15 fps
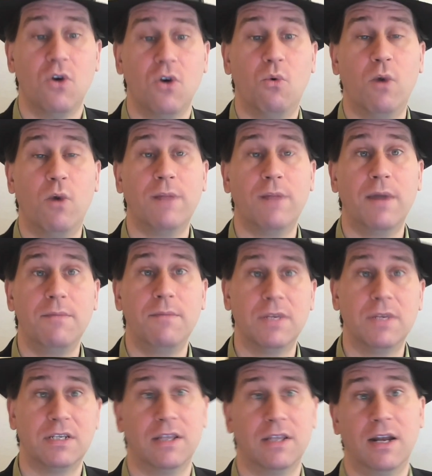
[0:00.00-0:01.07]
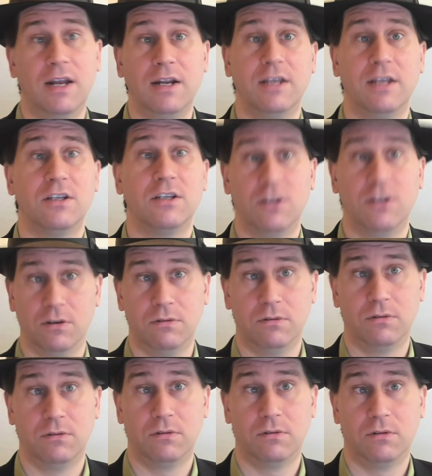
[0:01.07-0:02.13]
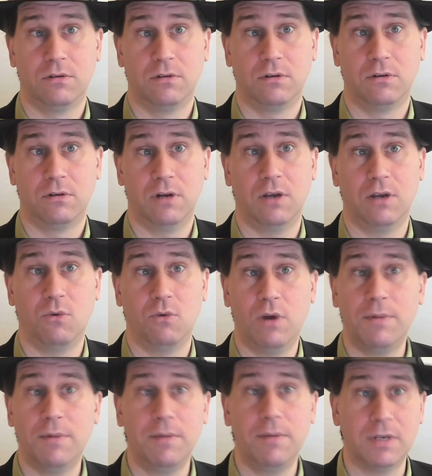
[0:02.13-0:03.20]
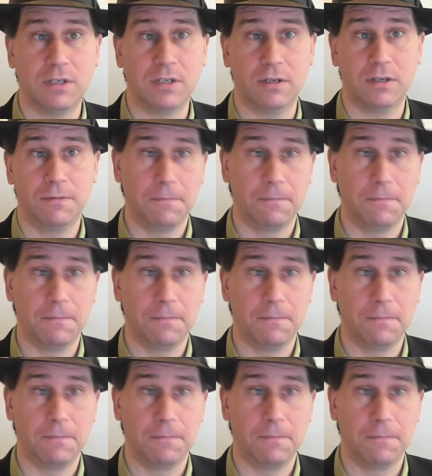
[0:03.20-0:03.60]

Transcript: what am I missing that I need to do, right? What am I missing?